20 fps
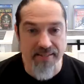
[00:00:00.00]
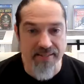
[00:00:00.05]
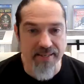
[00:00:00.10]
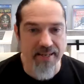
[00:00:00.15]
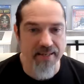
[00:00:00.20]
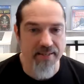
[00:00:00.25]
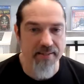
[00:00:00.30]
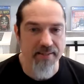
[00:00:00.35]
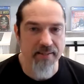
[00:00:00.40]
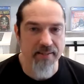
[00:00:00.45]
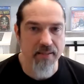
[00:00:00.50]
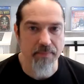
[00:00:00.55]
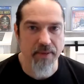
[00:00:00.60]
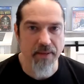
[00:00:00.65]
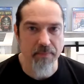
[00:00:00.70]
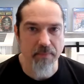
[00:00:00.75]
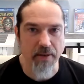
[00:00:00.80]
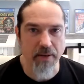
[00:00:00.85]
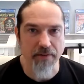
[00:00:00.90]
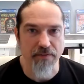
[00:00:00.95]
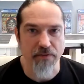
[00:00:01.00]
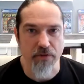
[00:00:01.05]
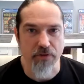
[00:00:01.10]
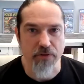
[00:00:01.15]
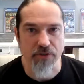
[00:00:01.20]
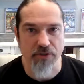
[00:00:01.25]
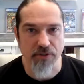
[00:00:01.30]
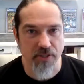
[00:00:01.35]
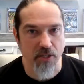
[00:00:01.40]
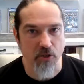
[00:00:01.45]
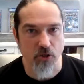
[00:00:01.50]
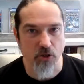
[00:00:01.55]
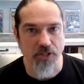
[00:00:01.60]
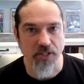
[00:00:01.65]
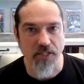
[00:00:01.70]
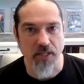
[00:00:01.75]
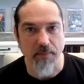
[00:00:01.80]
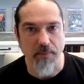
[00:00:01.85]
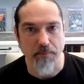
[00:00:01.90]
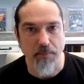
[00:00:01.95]
press and submit my first
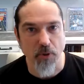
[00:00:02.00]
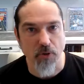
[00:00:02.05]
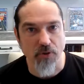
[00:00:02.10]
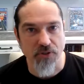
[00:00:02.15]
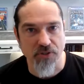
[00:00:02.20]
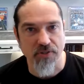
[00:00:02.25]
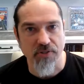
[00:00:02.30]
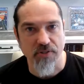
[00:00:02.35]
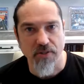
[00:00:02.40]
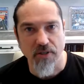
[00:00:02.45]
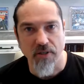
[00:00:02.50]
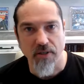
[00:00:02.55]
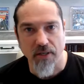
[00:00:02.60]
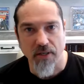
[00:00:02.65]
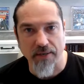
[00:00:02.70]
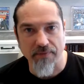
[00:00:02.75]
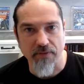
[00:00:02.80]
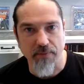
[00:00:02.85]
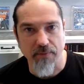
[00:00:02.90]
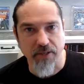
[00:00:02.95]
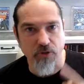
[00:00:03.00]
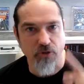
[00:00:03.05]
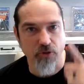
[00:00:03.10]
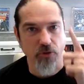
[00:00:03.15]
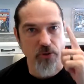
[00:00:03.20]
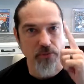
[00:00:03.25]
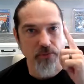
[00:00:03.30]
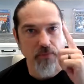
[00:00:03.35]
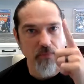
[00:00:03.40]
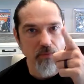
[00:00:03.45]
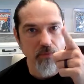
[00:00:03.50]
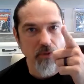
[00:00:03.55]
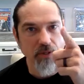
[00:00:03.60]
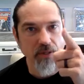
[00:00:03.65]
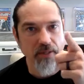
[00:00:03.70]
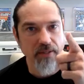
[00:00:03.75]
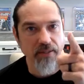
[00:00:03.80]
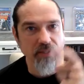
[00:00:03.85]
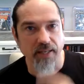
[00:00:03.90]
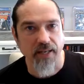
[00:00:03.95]
CGC books. I have to make sure I'm
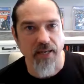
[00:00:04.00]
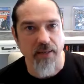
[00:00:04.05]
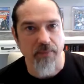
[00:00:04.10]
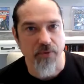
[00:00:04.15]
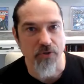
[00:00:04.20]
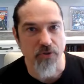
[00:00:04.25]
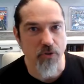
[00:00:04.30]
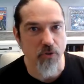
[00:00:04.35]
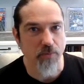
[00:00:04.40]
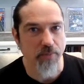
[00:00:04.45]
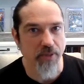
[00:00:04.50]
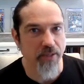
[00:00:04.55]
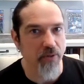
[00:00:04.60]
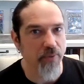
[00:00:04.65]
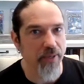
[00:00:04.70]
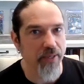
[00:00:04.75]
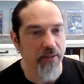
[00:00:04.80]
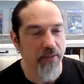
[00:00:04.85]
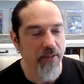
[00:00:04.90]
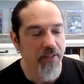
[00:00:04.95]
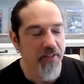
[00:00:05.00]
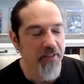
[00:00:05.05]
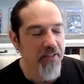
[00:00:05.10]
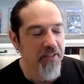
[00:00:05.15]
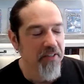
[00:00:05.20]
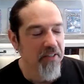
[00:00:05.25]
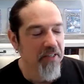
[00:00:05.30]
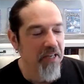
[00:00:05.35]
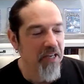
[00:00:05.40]
looking at the camera too, by the way.